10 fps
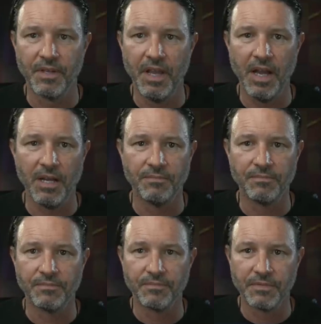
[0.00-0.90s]
yeah.
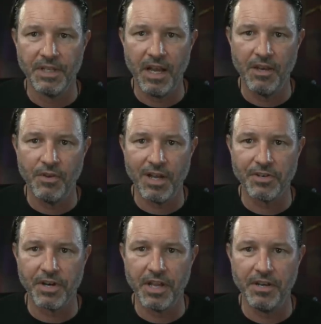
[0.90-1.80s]
Yeah, you guys are
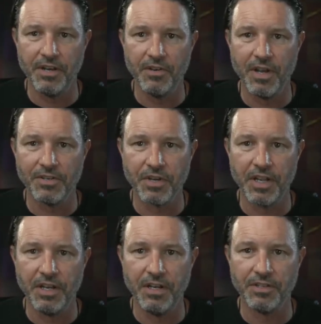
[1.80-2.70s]
getting it. You guys are
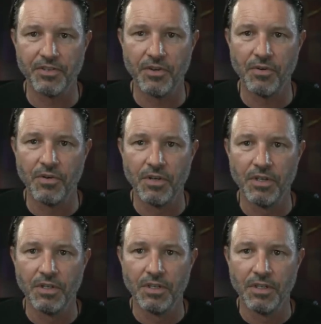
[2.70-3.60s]
getting it. So
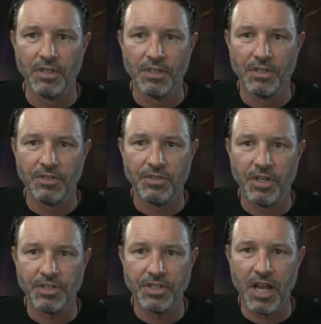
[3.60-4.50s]

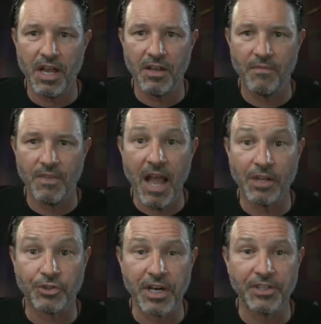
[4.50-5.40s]
just uh yeah
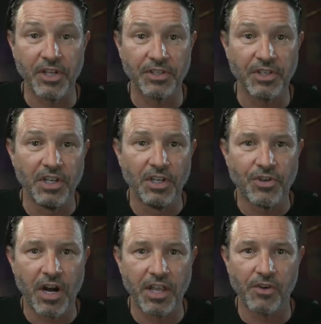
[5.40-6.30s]
trina says
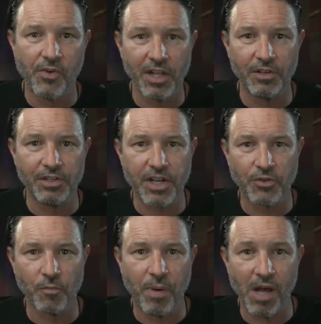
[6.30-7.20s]
try to get a regularly
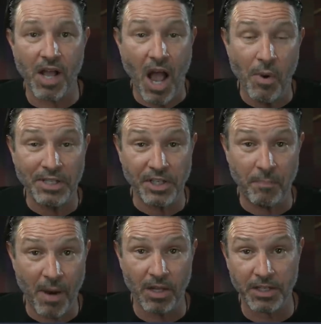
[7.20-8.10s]
scheduled potluck i went to the
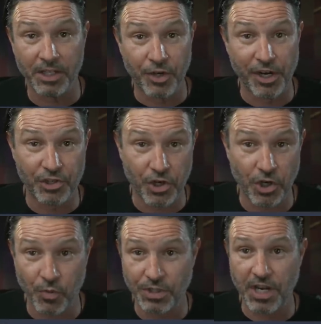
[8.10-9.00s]
potluck at trina's church
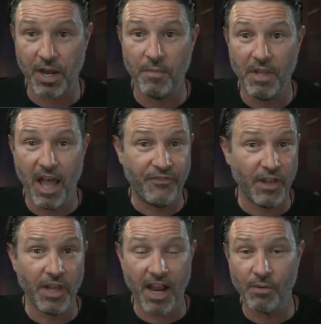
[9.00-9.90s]
one time i felt
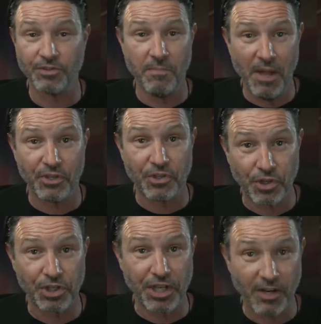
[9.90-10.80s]
like i was in the methodist
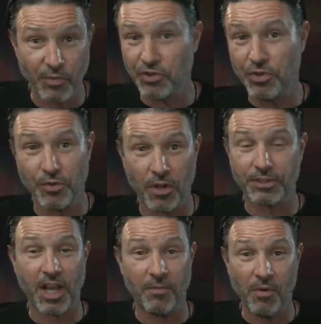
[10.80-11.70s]
church again we used to do this all the
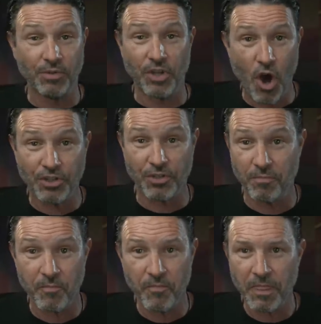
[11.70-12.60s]
time it was awesome
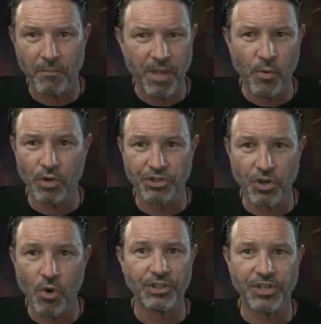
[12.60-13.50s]
people were
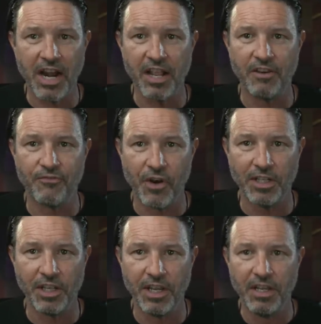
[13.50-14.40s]
so excited and
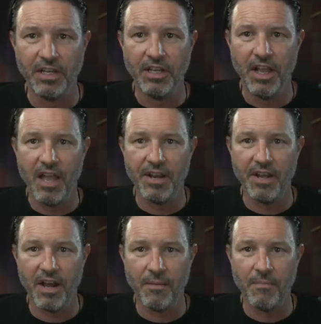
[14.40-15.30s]
friendly and
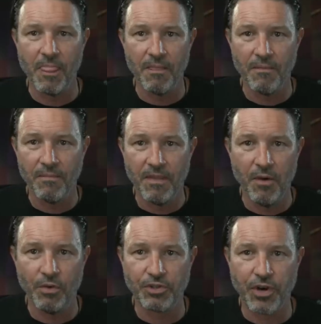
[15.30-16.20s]
um it
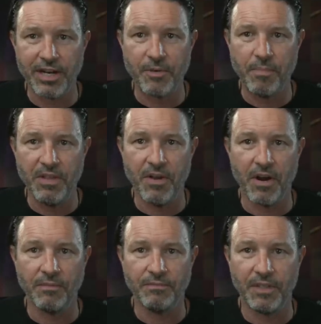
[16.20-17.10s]
was great to be
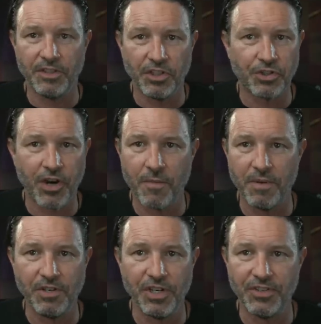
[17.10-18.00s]
there and just try to be
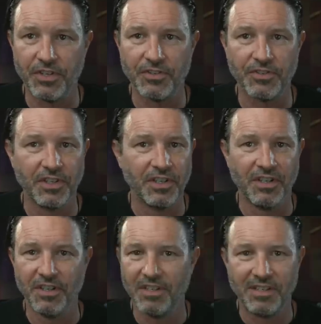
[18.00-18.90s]
jesus
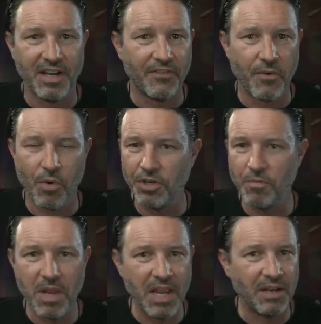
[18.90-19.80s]
to everyone you
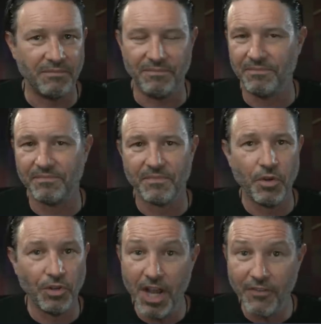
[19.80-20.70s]
meet you'll
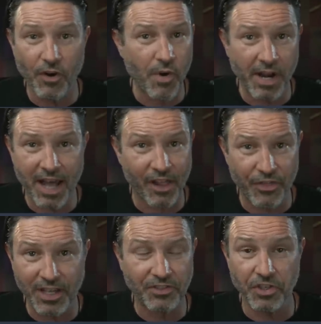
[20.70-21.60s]
never run out of
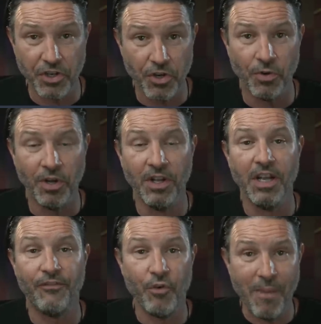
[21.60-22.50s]
things to do
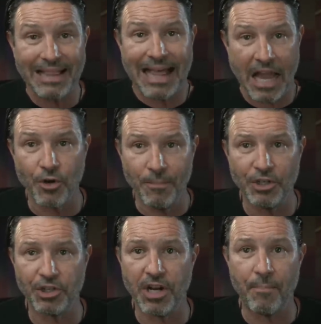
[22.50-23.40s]
if you make that your
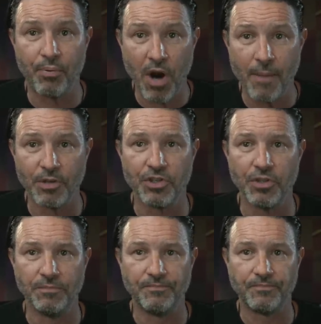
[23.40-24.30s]
mission i promise you
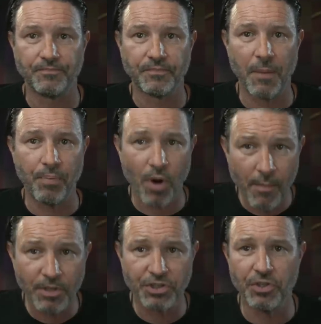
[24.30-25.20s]
i
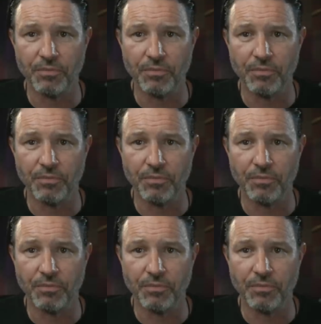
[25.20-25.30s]
promise you